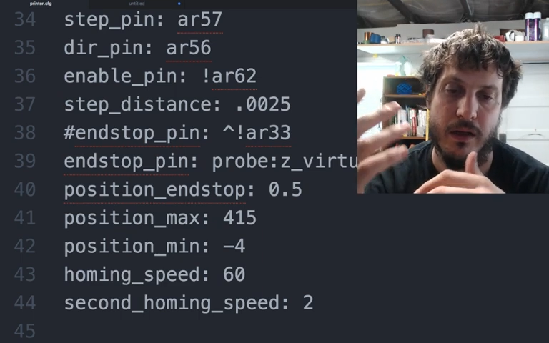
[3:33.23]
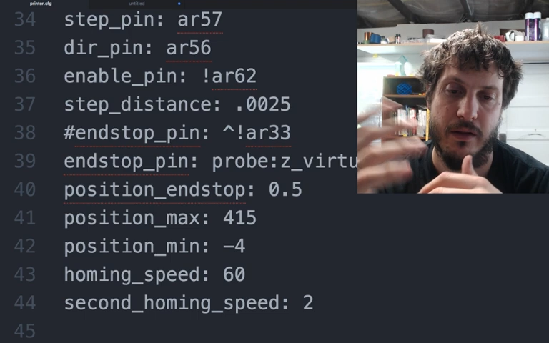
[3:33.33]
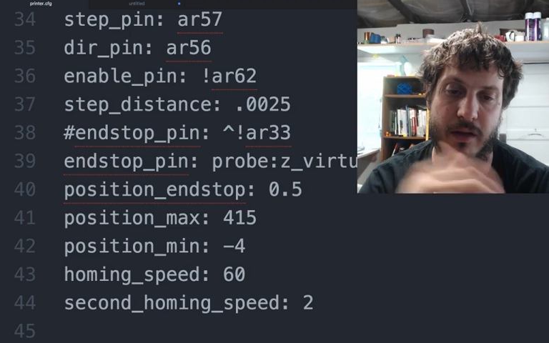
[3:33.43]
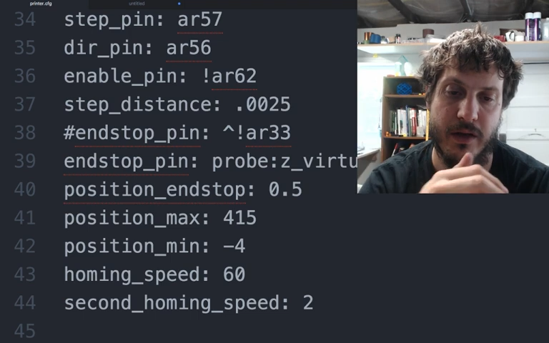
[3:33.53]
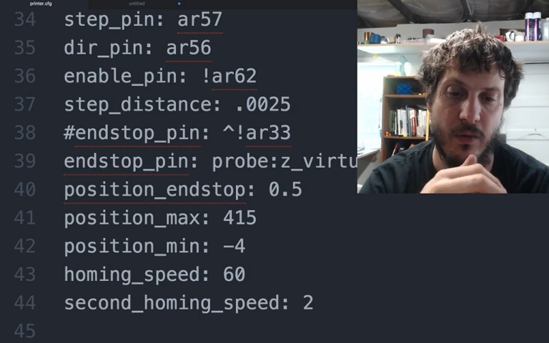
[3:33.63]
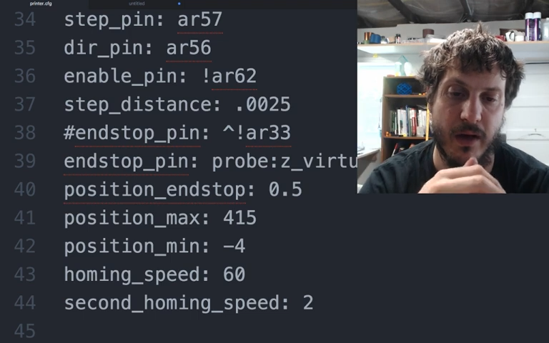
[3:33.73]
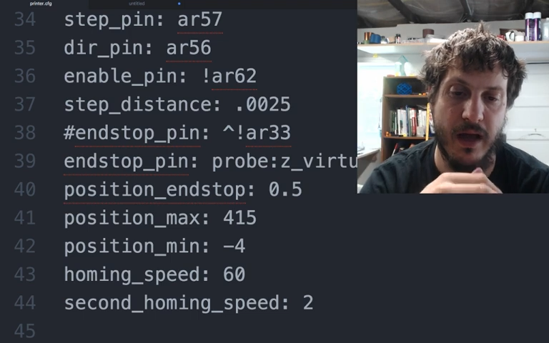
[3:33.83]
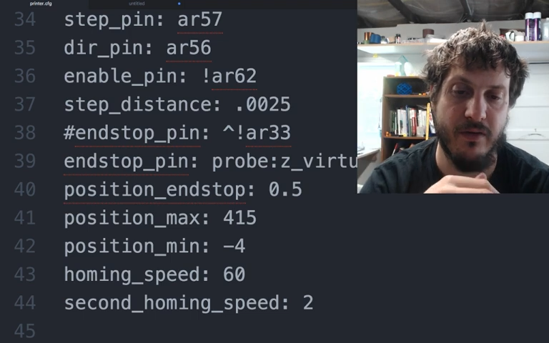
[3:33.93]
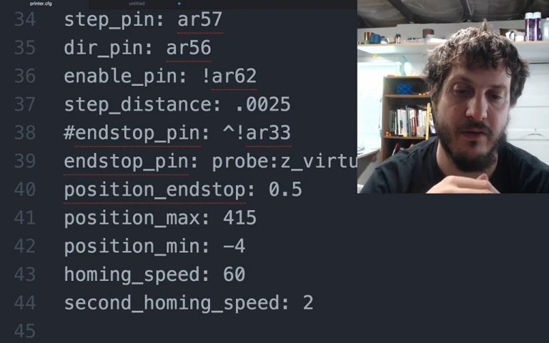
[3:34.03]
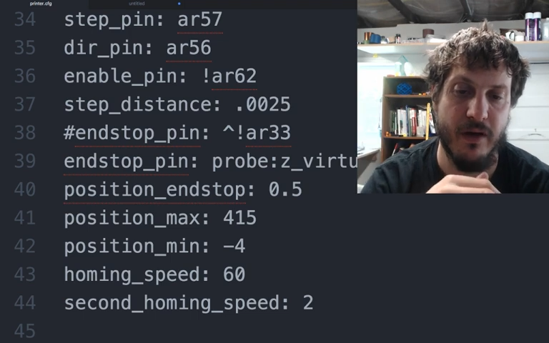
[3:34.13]
then you want to
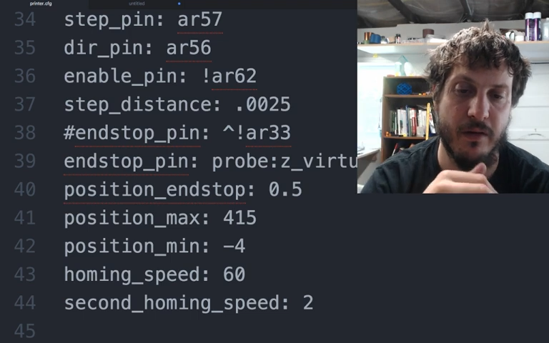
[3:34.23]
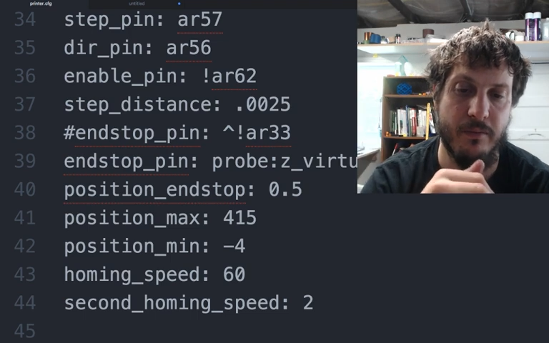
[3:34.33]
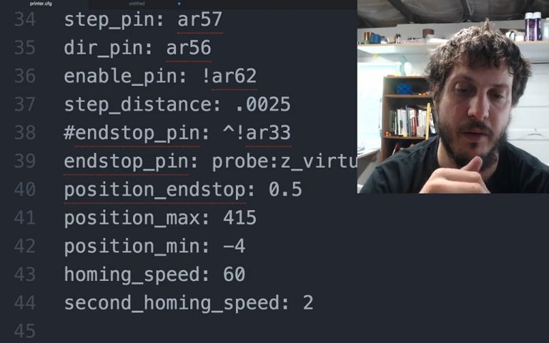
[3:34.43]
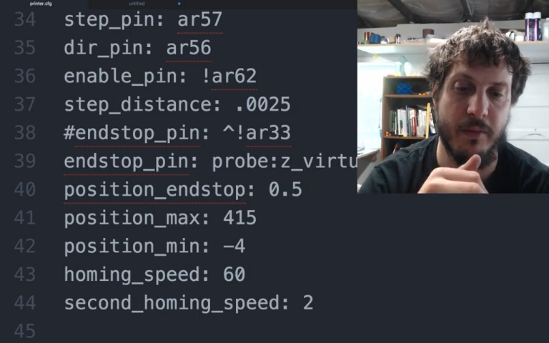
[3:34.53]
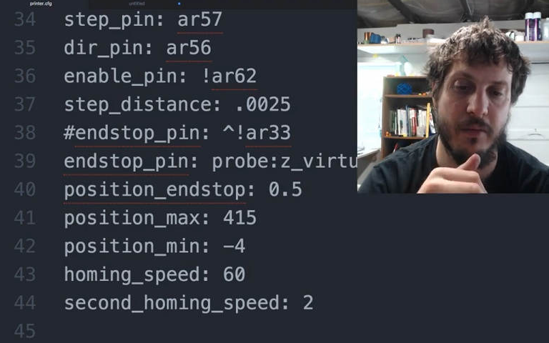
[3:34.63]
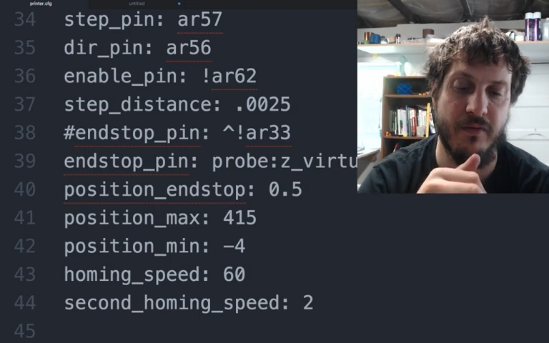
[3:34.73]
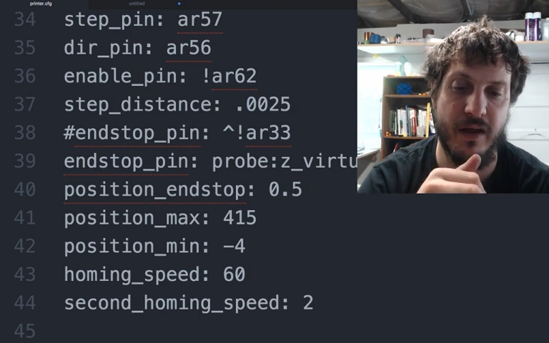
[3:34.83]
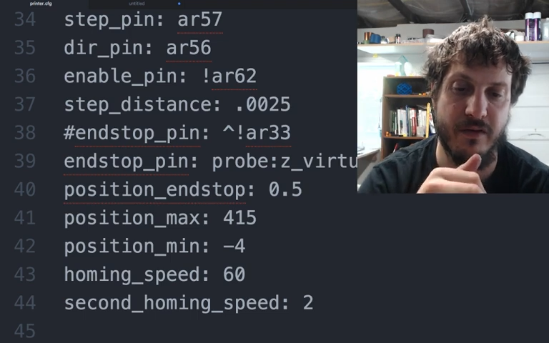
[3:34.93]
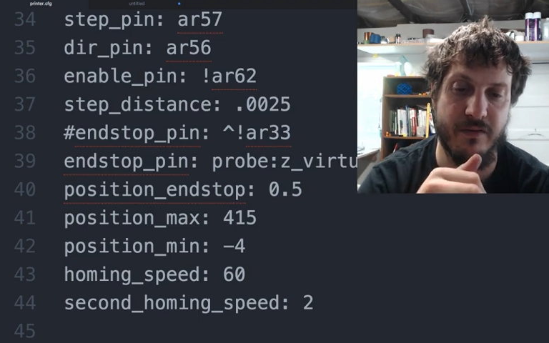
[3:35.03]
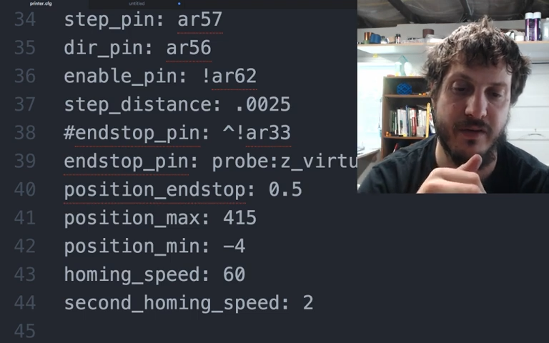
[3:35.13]
have a minimum
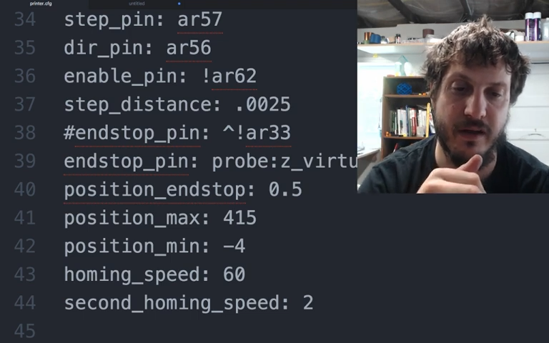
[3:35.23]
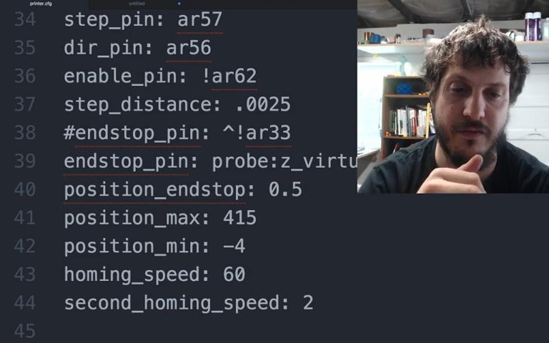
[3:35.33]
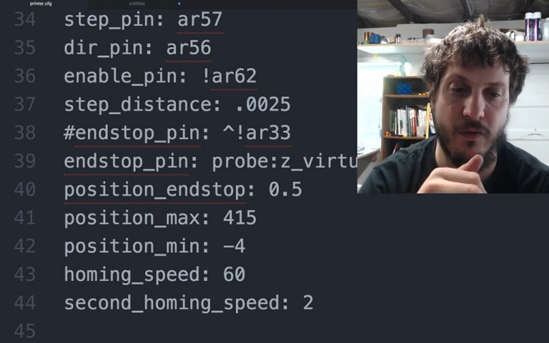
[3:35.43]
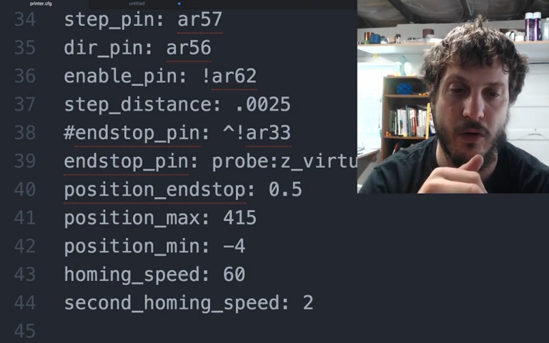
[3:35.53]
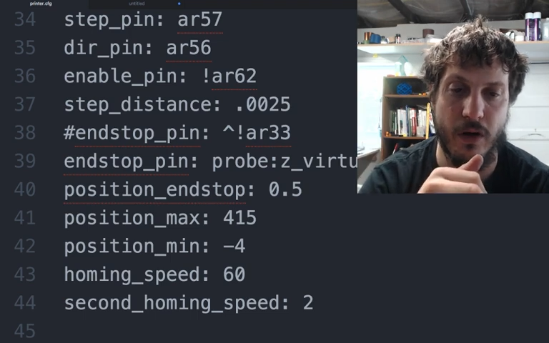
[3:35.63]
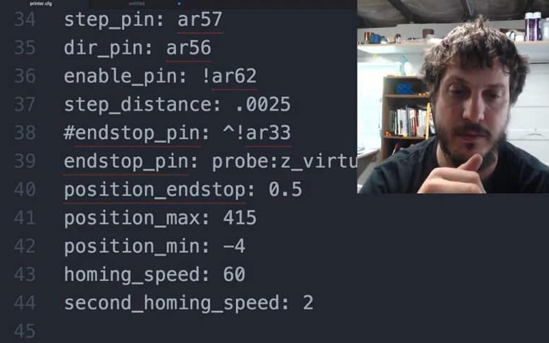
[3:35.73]
value of -4.